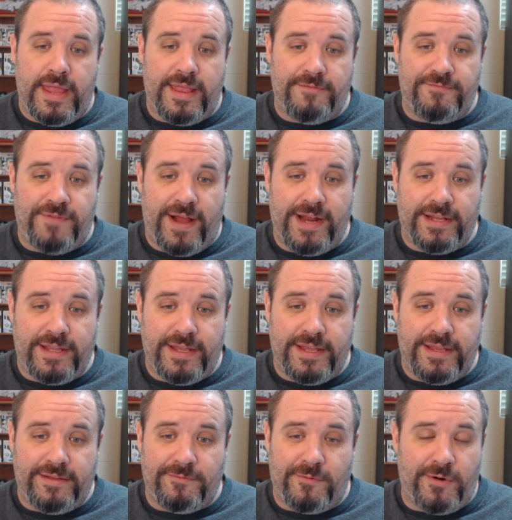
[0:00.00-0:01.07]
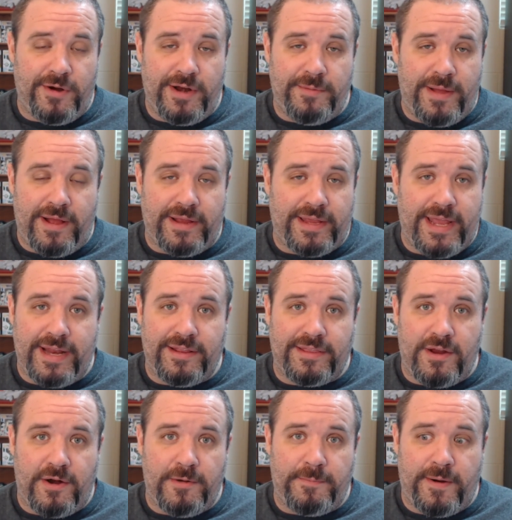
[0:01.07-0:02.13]
And then finally, worrying about
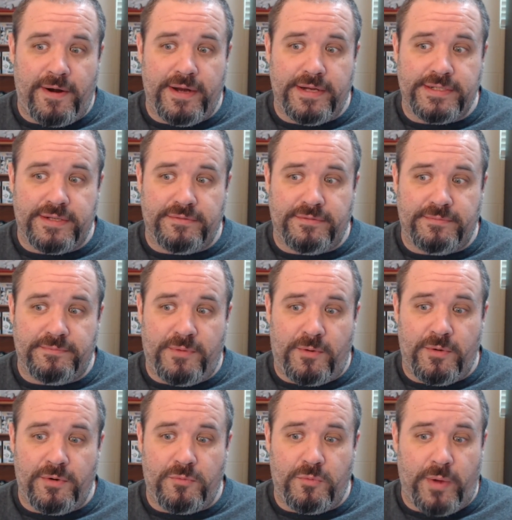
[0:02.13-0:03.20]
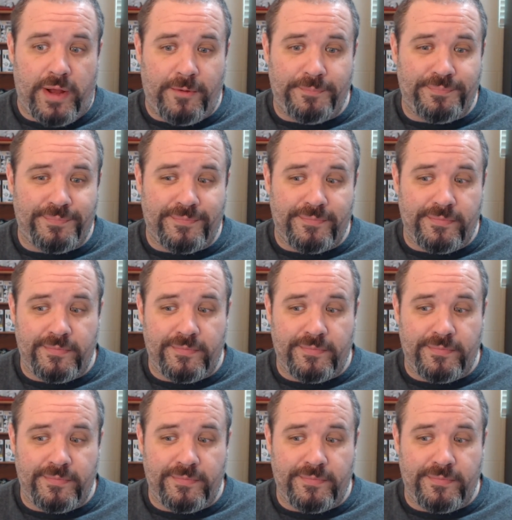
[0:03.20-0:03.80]
getting third parties on board. Well,